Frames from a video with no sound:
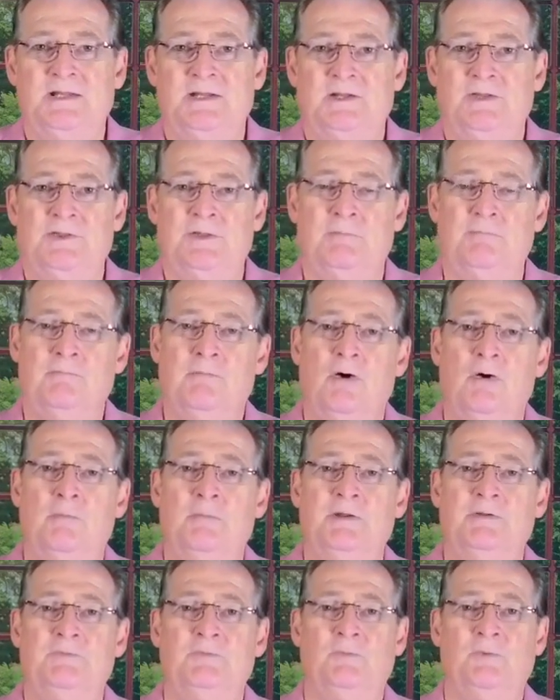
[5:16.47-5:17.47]
The
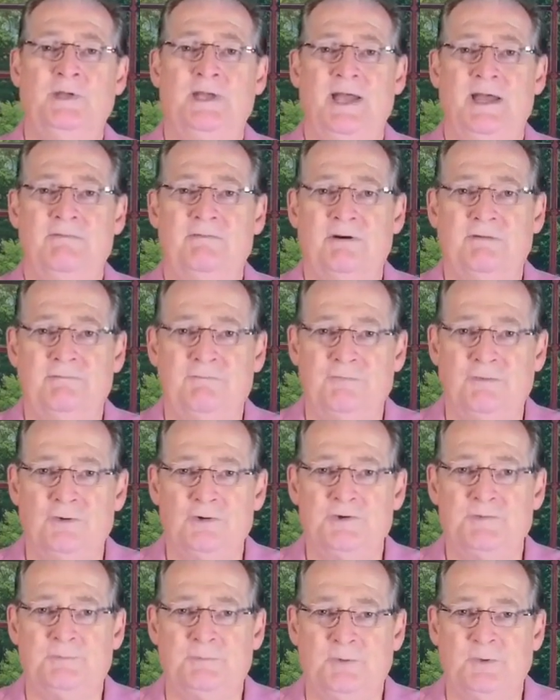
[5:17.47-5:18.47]
moment we have our
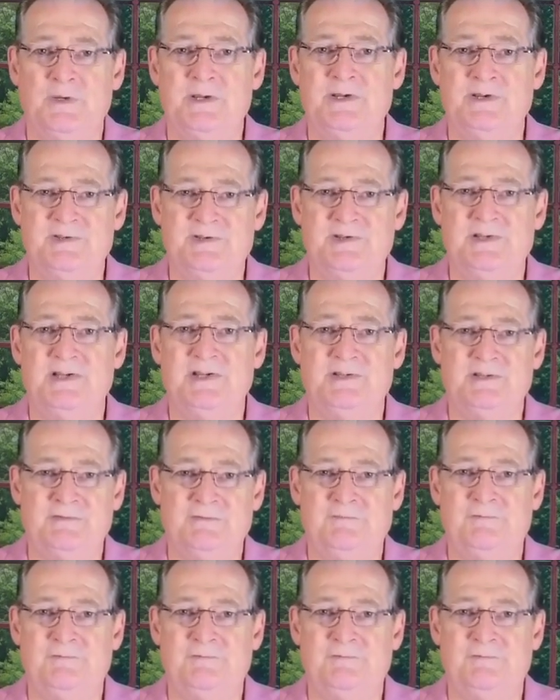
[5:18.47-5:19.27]
first preseason